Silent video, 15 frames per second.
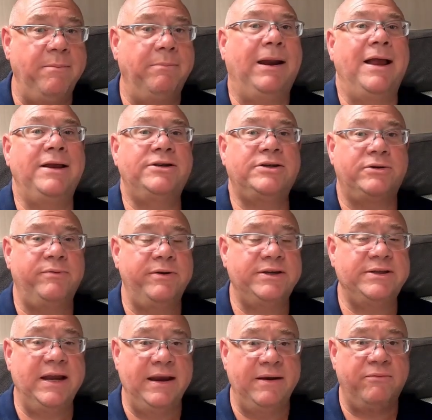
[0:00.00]
place to
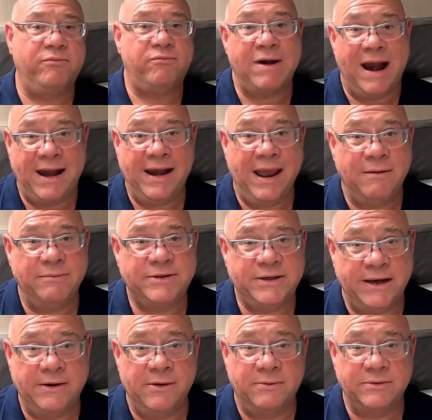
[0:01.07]
receive radio
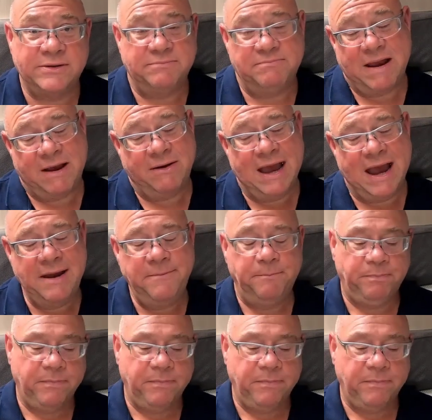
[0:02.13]
signals. Okay,